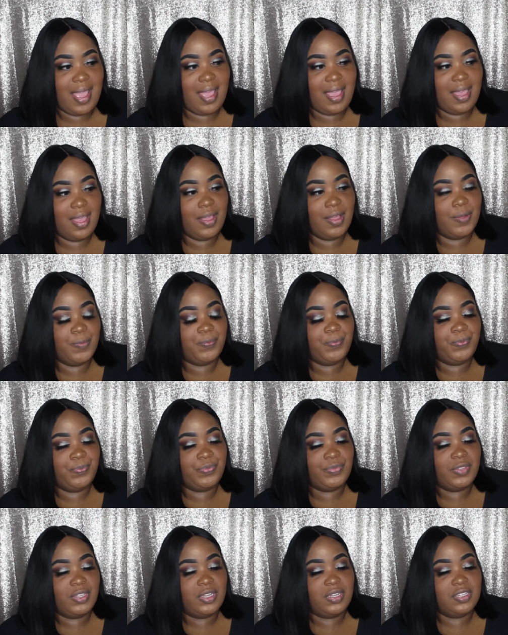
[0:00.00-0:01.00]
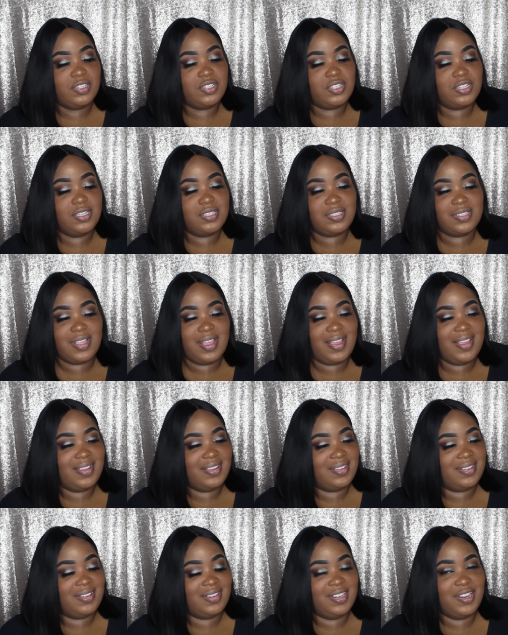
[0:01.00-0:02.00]
And she's
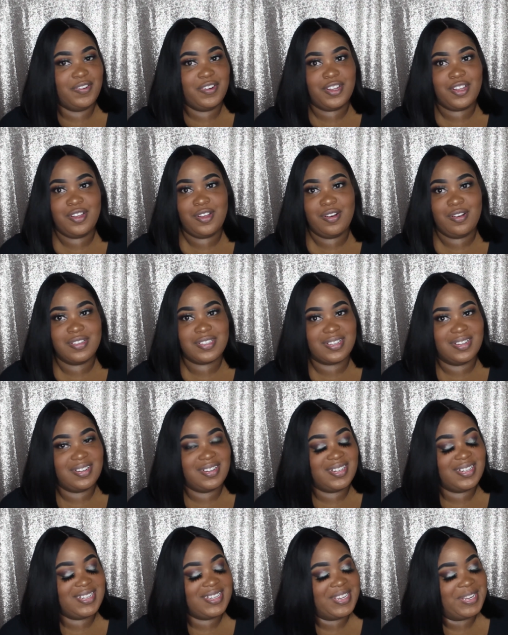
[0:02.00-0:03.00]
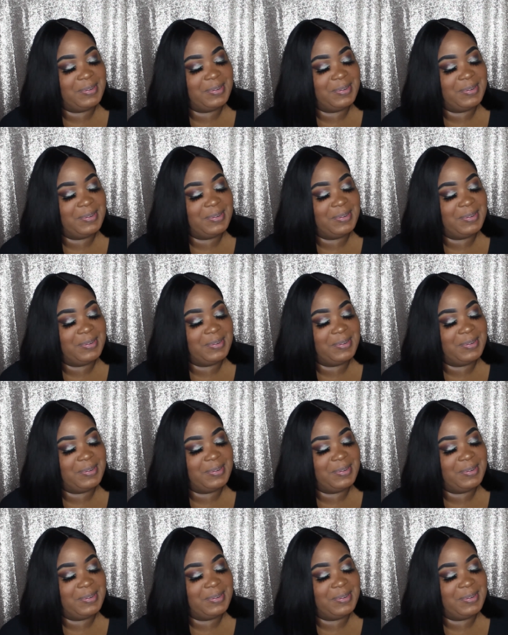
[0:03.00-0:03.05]
like Lyrica goes, Oh,